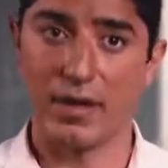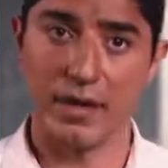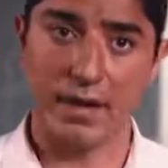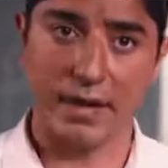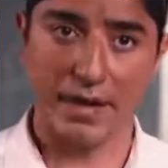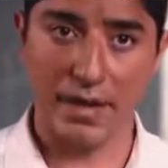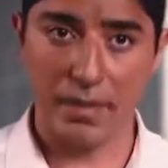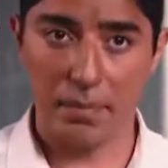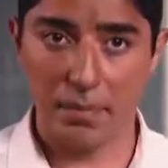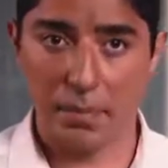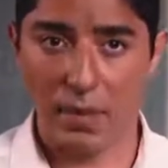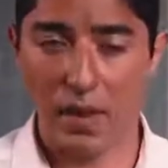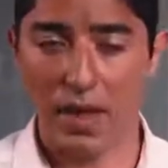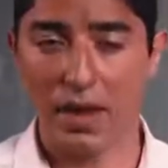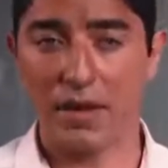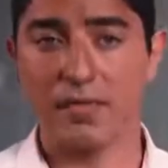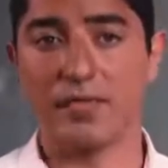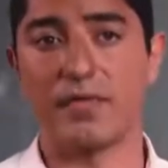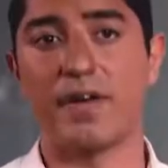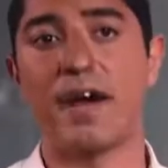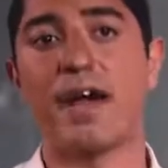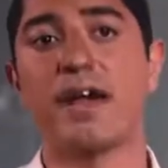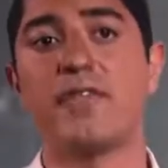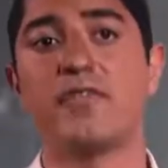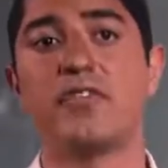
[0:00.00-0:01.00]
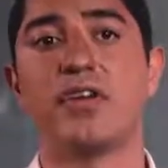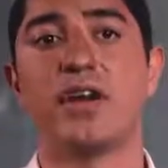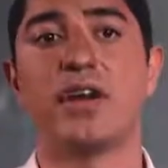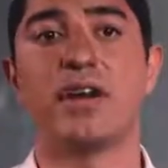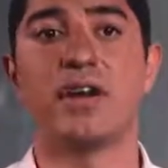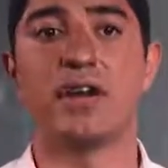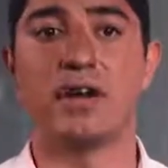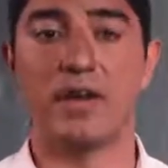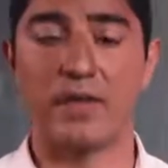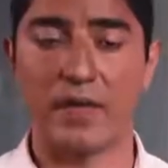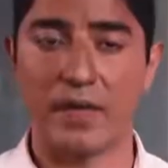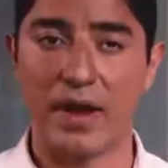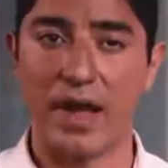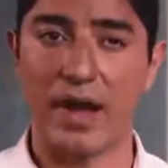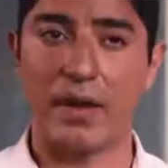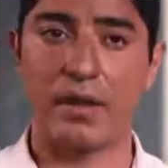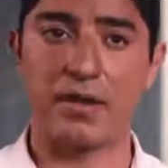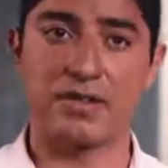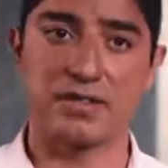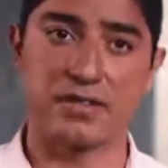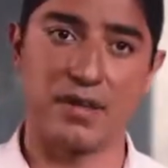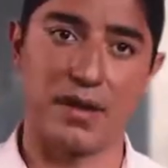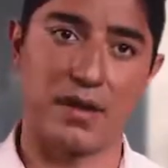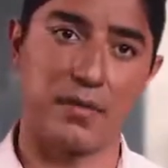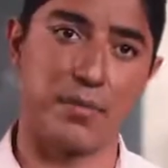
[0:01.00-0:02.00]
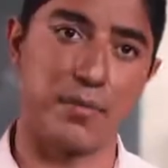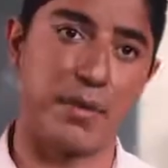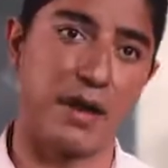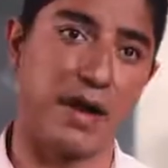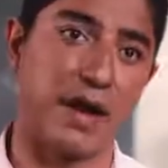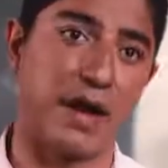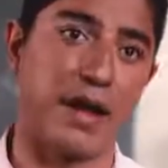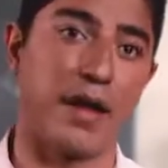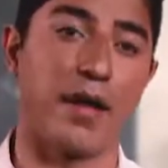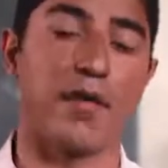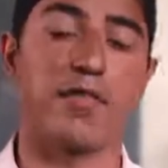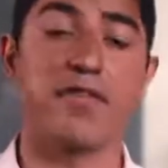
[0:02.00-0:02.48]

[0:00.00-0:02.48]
Get block 5 done, another hour has gone by.